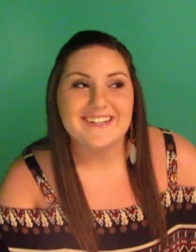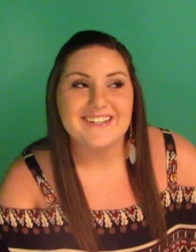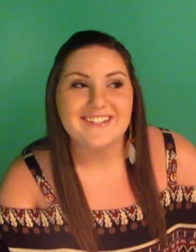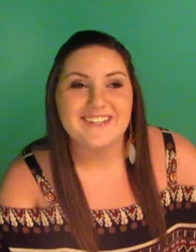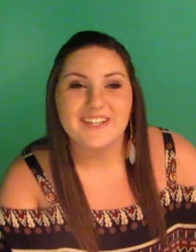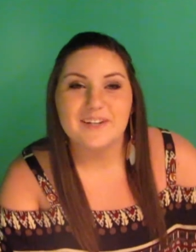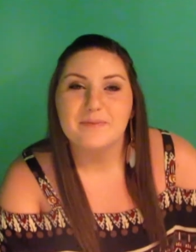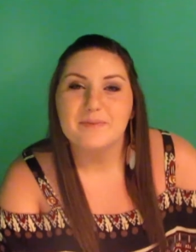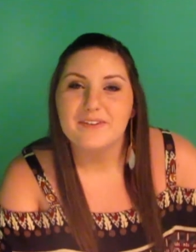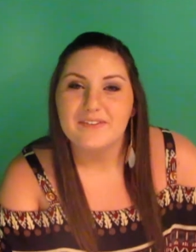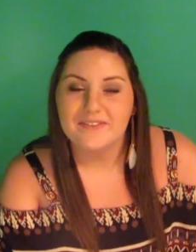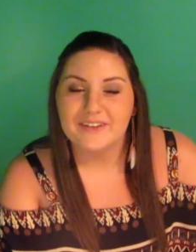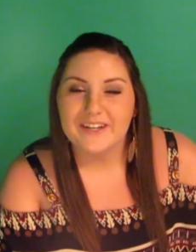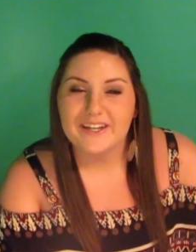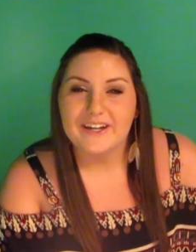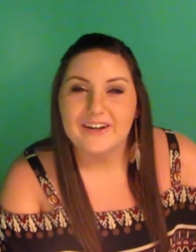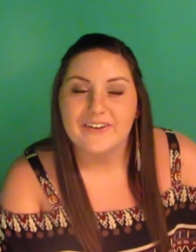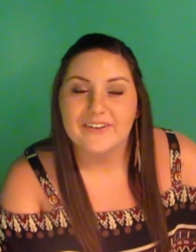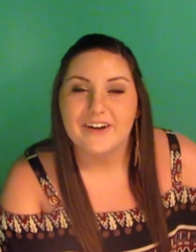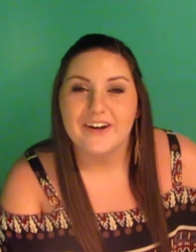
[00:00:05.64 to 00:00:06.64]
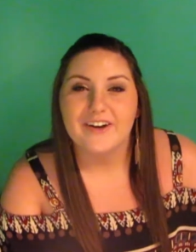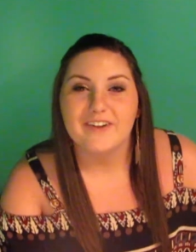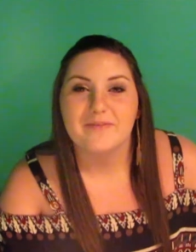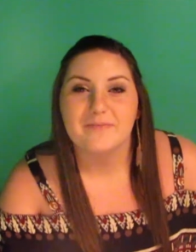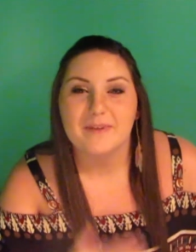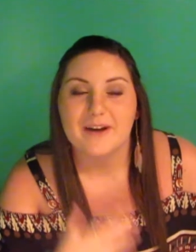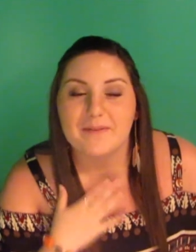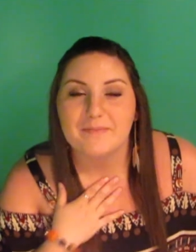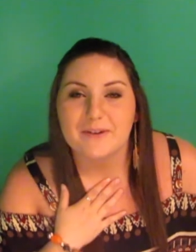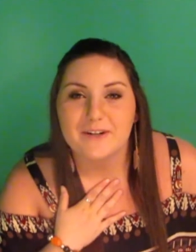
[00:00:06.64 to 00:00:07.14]
is going to be a video of
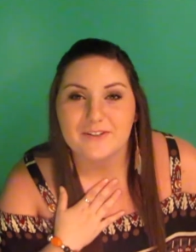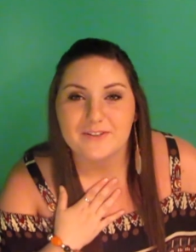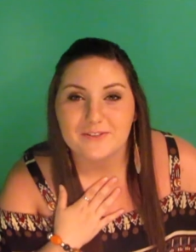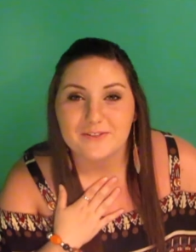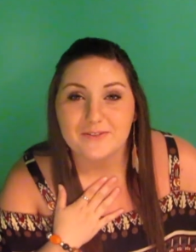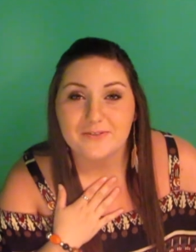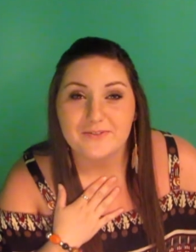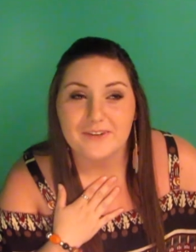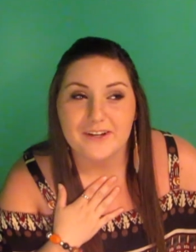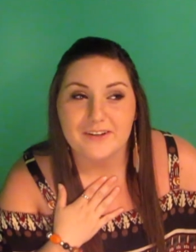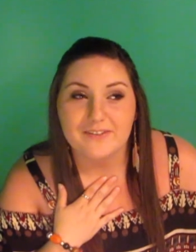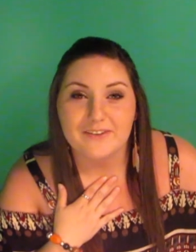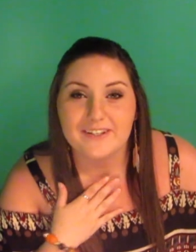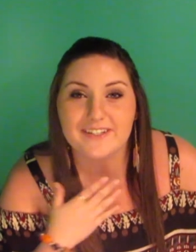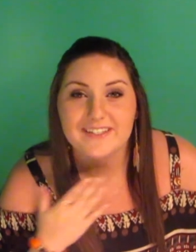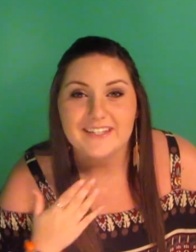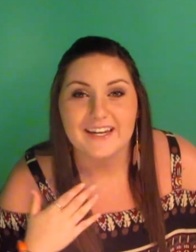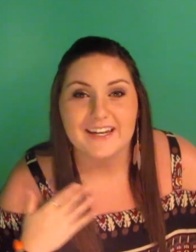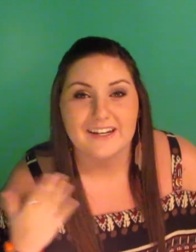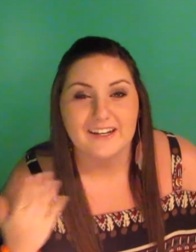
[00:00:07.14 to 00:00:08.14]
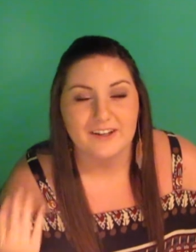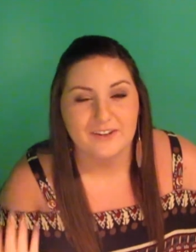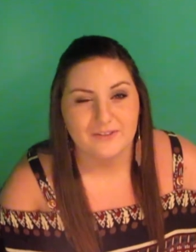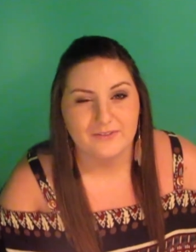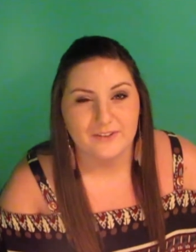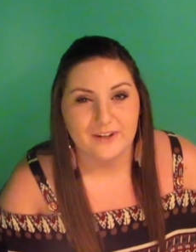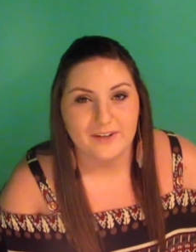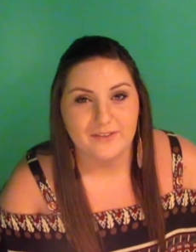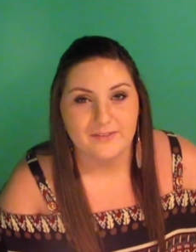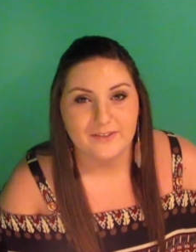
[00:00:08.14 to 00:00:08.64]
my personal favorites and
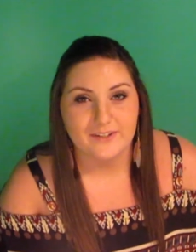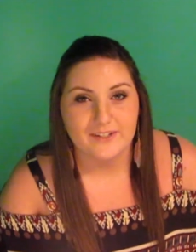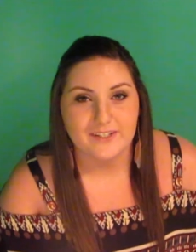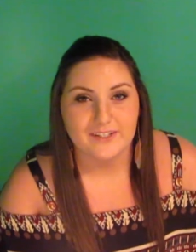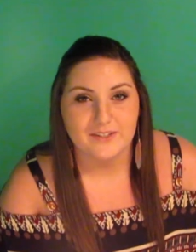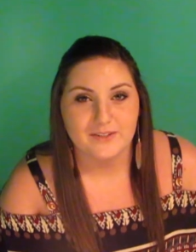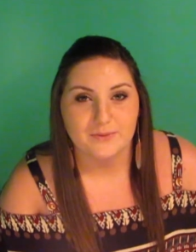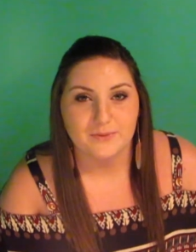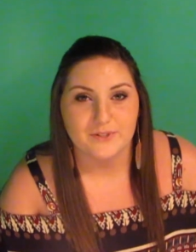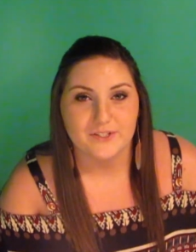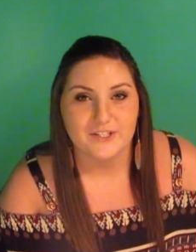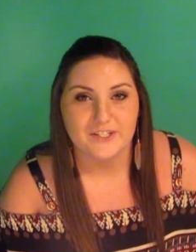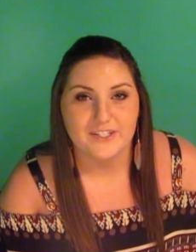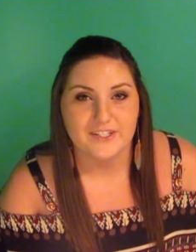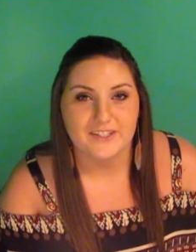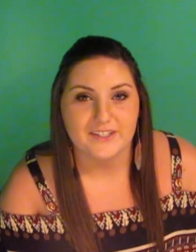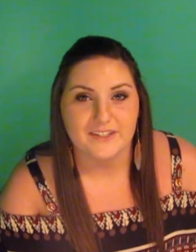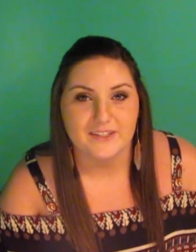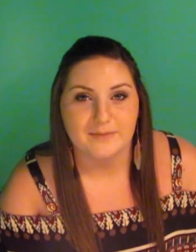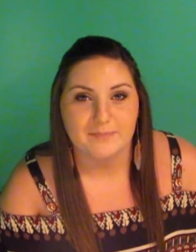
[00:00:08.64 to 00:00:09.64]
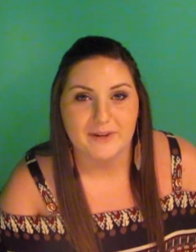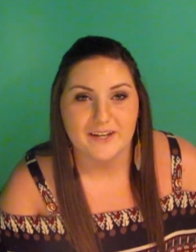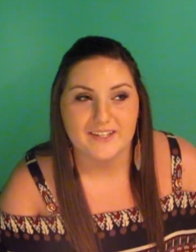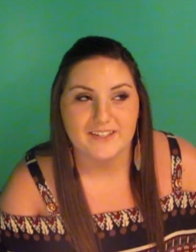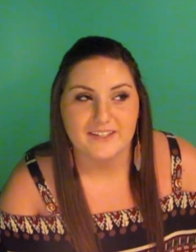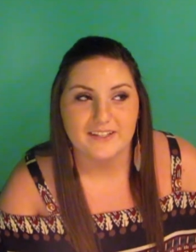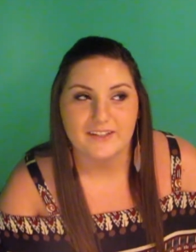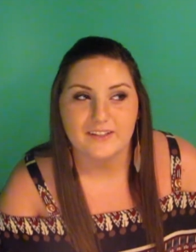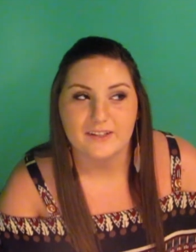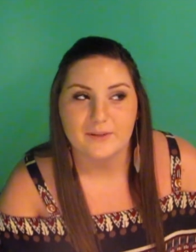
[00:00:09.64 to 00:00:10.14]
unfavorites, which is
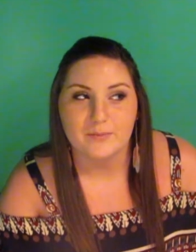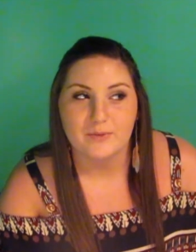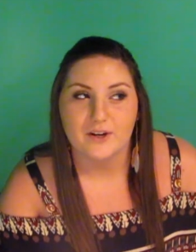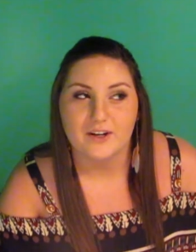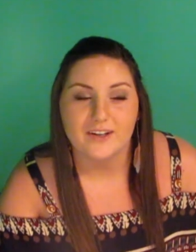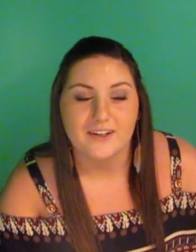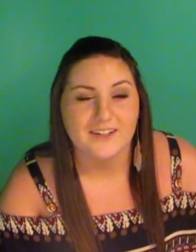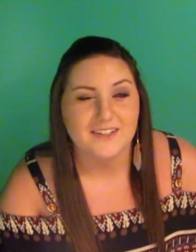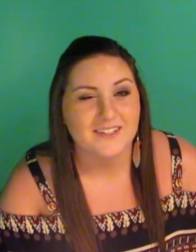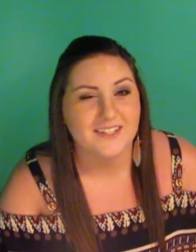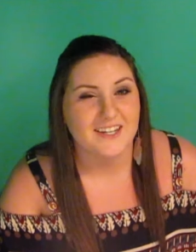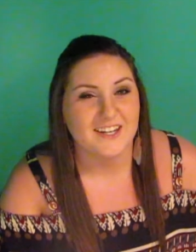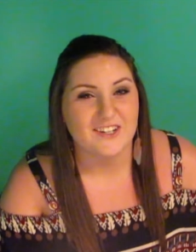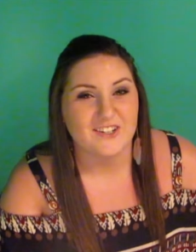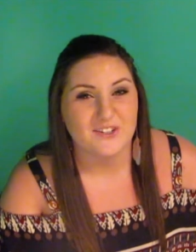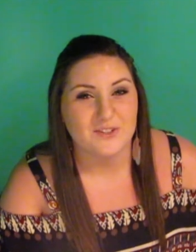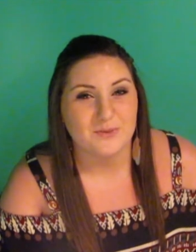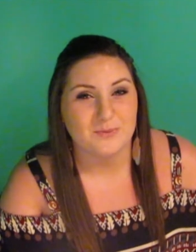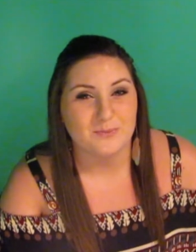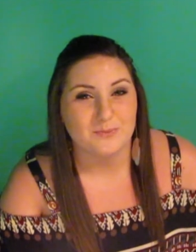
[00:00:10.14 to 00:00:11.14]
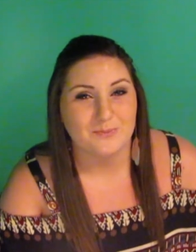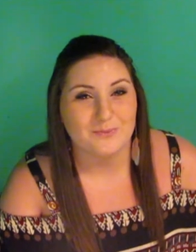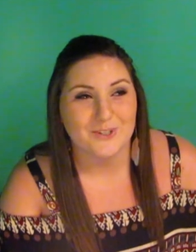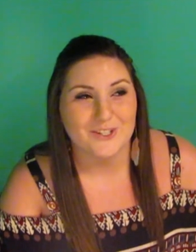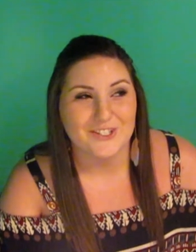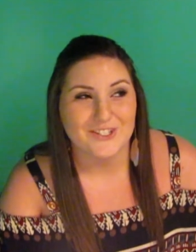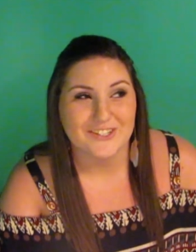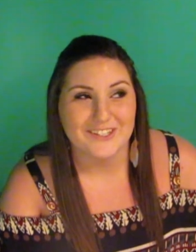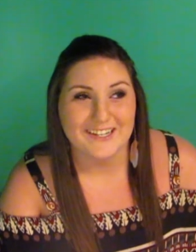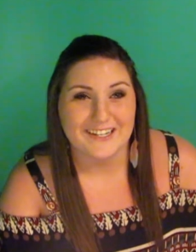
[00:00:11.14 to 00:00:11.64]
basically products that I just
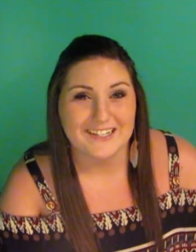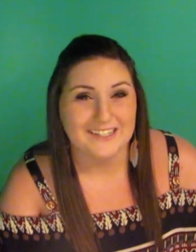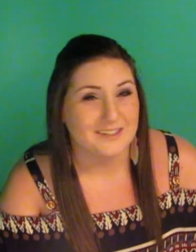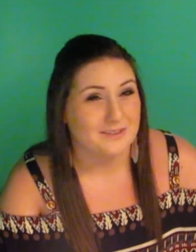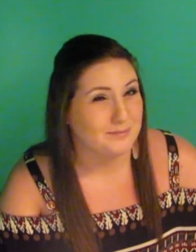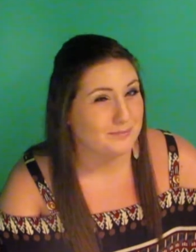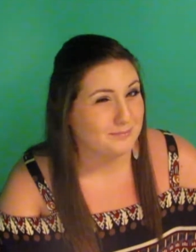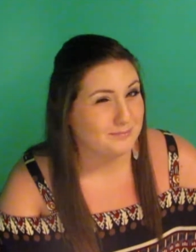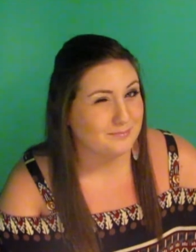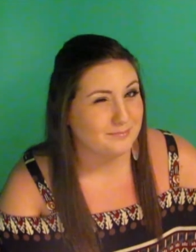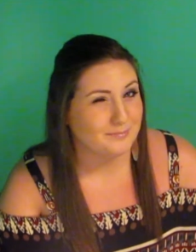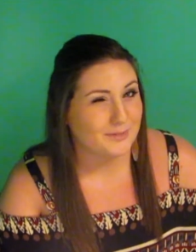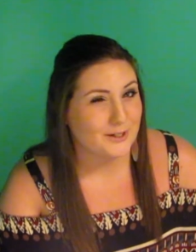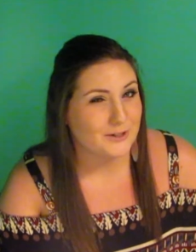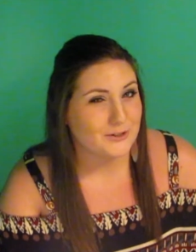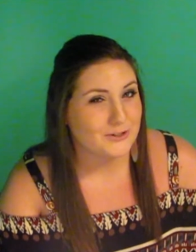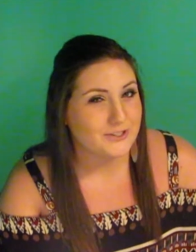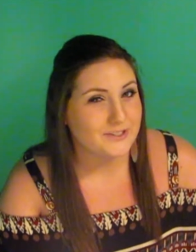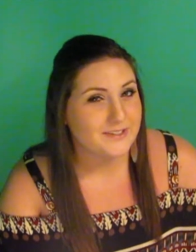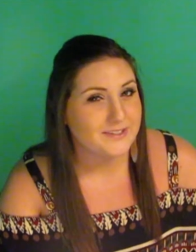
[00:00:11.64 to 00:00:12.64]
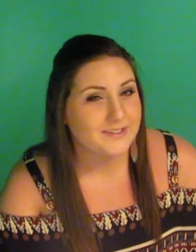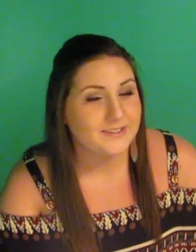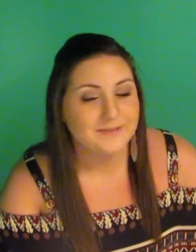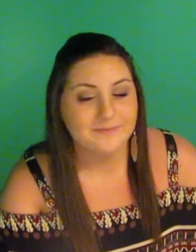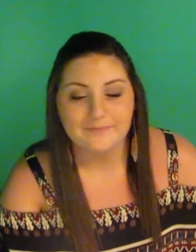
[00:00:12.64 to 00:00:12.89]
wish that I didn't purchase.